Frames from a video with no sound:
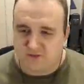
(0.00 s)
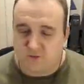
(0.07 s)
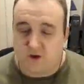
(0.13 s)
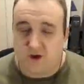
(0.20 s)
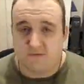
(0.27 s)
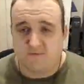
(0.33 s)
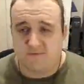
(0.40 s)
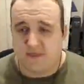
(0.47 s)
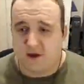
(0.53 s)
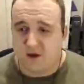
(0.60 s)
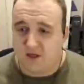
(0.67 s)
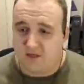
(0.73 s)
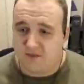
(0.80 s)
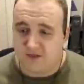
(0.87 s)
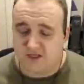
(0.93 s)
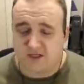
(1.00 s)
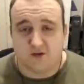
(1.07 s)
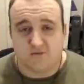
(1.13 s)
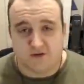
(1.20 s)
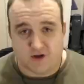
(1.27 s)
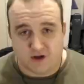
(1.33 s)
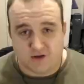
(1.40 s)
Well, the
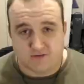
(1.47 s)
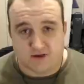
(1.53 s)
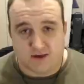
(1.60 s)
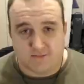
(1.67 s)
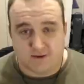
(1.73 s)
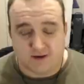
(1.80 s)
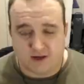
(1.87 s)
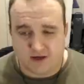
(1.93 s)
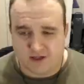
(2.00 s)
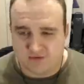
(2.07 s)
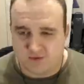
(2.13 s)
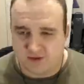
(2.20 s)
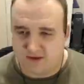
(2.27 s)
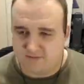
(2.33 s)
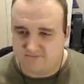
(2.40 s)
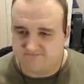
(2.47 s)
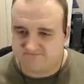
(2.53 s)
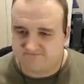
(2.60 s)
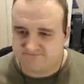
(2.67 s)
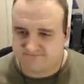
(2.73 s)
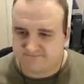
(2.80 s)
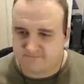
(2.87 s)
silver nerf came in last week,
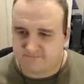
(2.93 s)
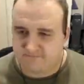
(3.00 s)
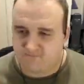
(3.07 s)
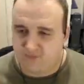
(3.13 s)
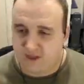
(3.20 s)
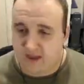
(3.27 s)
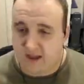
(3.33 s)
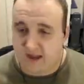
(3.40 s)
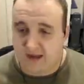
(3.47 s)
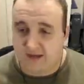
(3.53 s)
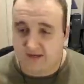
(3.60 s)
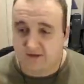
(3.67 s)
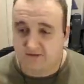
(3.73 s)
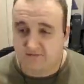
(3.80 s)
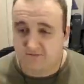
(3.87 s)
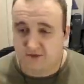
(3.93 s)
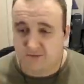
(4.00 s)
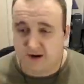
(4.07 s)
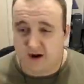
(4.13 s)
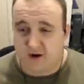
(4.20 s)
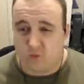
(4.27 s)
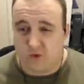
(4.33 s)
and for
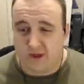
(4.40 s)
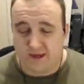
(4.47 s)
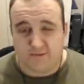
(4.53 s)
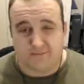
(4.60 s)
about a week